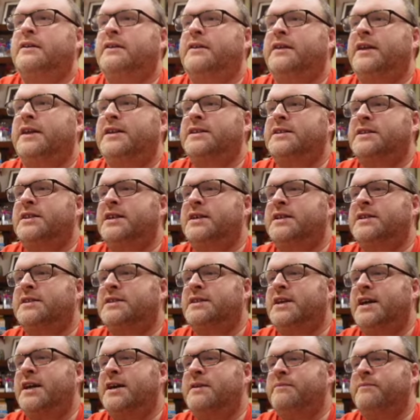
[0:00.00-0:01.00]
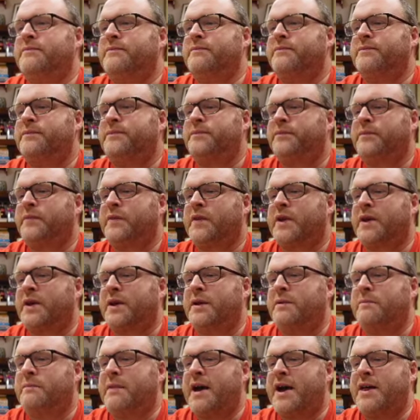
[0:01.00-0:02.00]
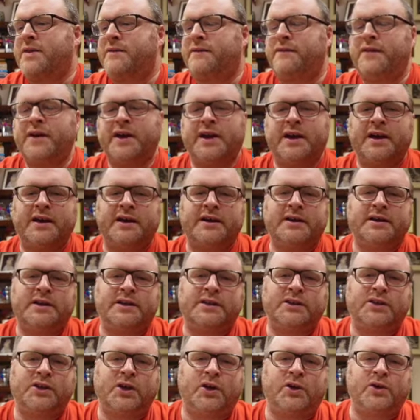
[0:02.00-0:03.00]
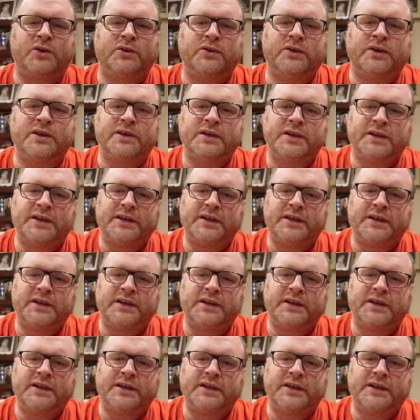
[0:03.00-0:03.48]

There's this mafia don,